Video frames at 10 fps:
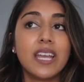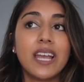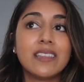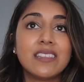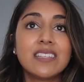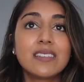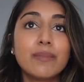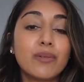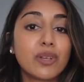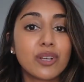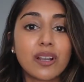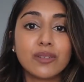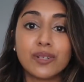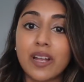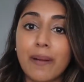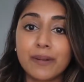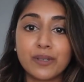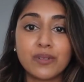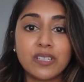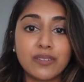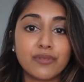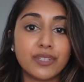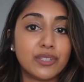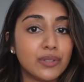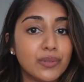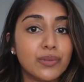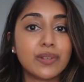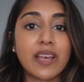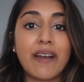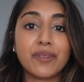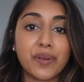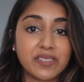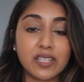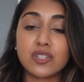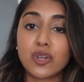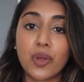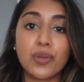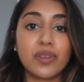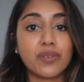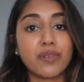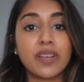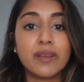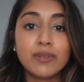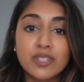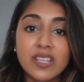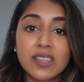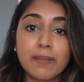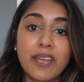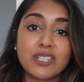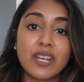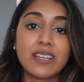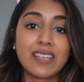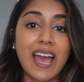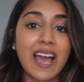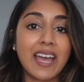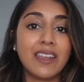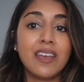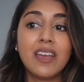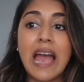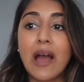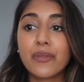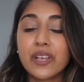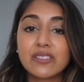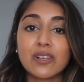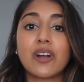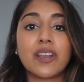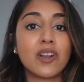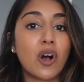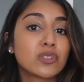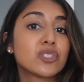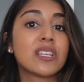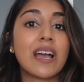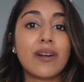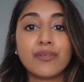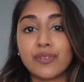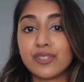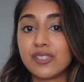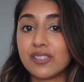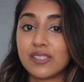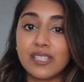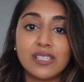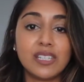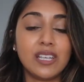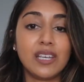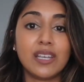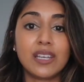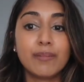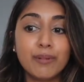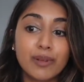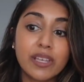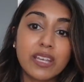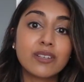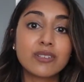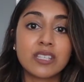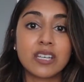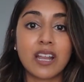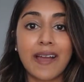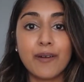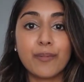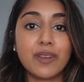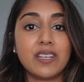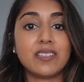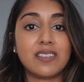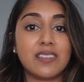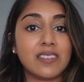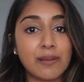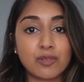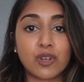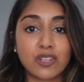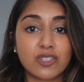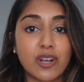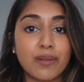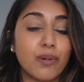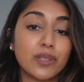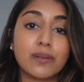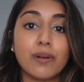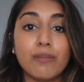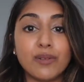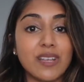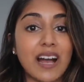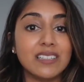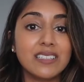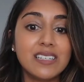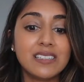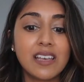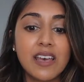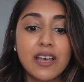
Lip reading: And this can be a really good learning opportunity for you to have the resident show you the different imaging that the patient has had, how things look on an ultrasound versus a CT. It can be really interesting and eye-opening to see the same structure on multiple modalities.